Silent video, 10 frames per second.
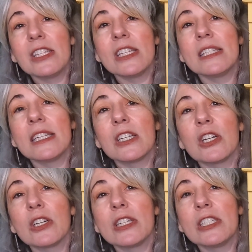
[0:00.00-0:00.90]
just
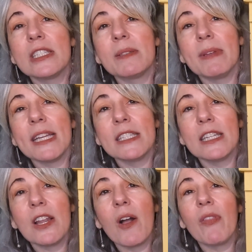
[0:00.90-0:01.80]
encourages me
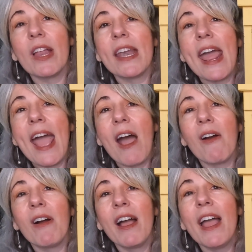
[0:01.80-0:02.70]
to know that
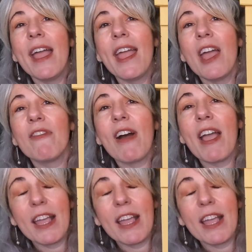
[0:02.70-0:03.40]
now if I